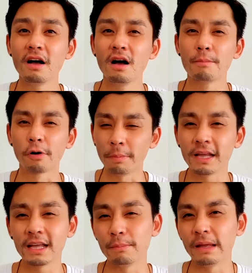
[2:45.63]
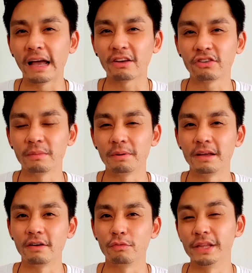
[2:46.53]
property can actually be
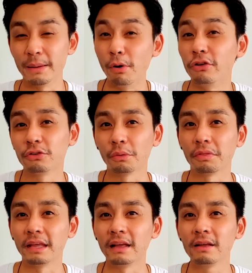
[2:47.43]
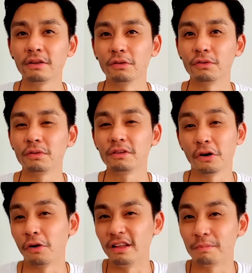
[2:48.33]
a really emotional thing, because
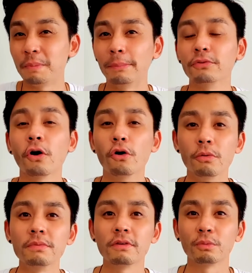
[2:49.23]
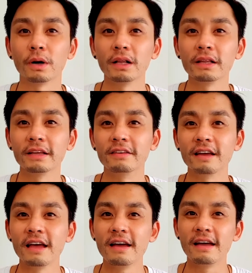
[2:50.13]
it's people's homes as well, and
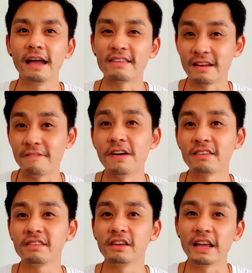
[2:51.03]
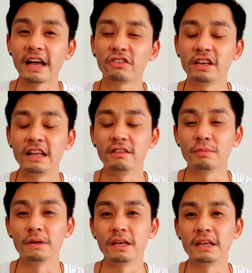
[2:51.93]
as an investor you actually need to
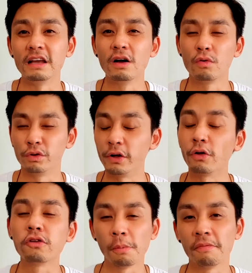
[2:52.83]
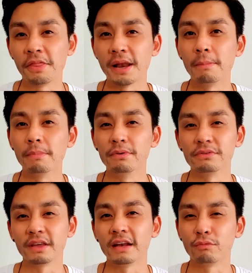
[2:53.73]
be really on top of the
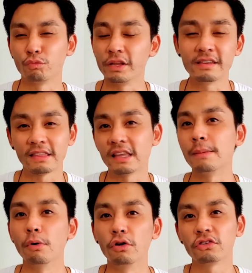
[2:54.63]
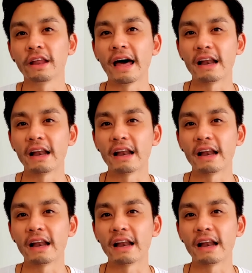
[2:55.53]
numbers and really take the emotion out of